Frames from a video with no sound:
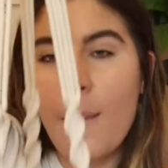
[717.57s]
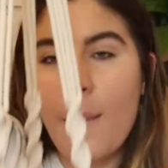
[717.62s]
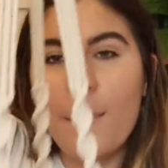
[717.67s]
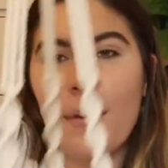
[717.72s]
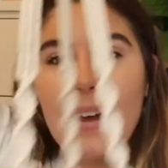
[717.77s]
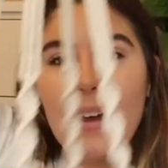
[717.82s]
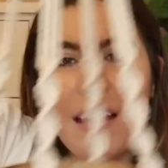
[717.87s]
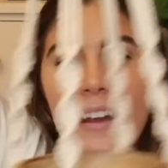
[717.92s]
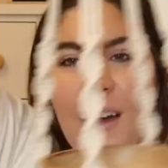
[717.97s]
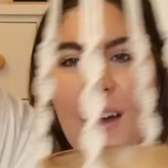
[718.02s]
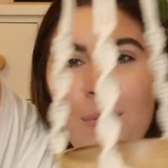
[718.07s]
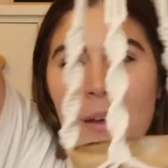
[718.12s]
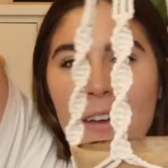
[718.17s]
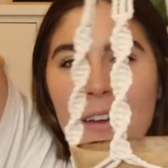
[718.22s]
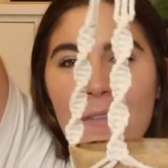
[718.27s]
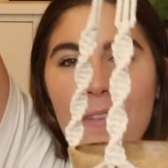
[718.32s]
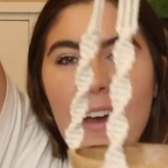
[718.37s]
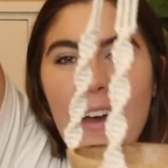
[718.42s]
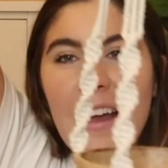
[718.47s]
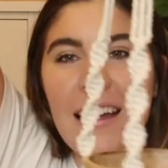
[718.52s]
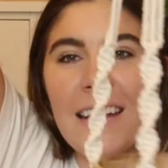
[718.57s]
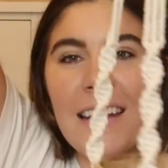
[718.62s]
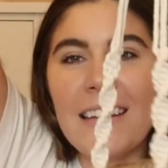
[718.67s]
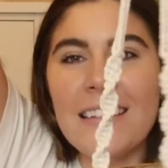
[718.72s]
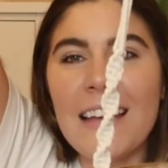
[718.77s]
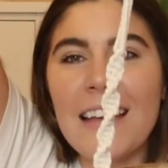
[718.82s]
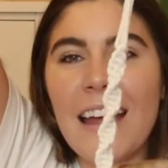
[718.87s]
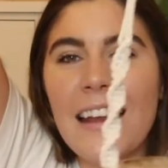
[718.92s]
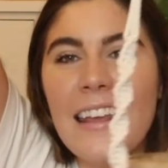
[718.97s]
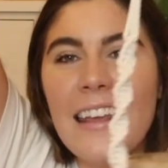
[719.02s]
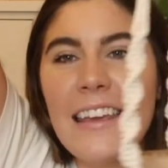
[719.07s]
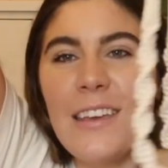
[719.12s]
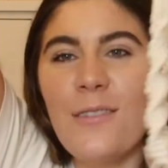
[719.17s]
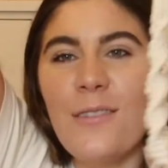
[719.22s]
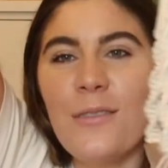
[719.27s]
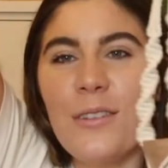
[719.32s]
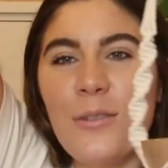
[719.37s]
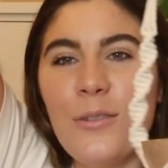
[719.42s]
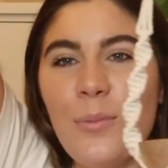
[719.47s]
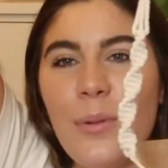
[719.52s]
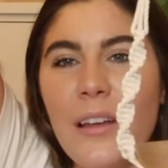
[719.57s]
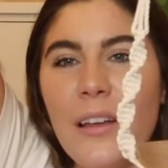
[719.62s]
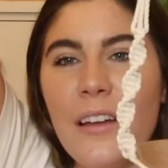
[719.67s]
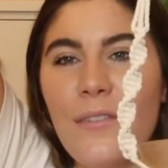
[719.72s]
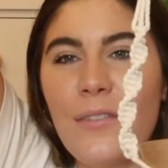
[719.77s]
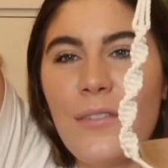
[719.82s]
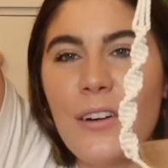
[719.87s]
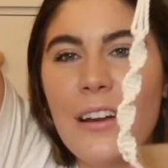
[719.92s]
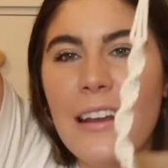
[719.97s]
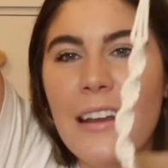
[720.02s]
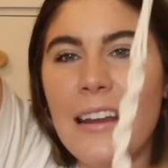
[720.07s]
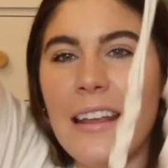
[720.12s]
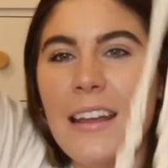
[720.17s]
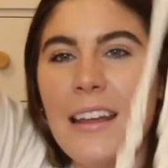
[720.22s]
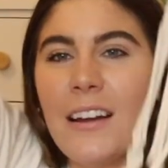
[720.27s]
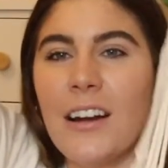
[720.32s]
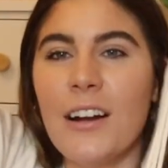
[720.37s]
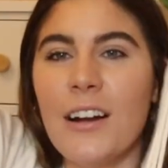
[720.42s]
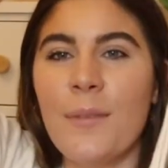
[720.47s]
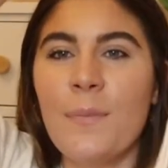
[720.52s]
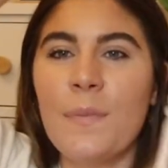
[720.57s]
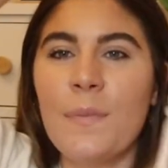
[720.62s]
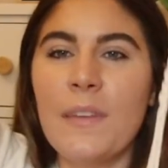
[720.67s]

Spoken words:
But I'm gonna find a tiny cute little plant for in here.